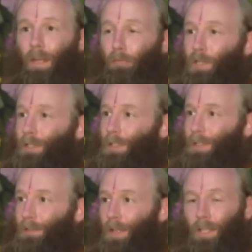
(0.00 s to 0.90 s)

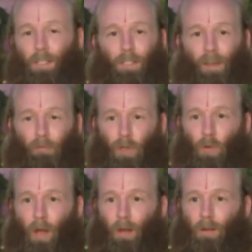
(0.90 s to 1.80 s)
everything and he's
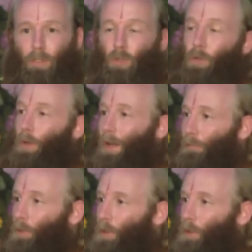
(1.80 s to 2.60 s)
everywhere, so you're never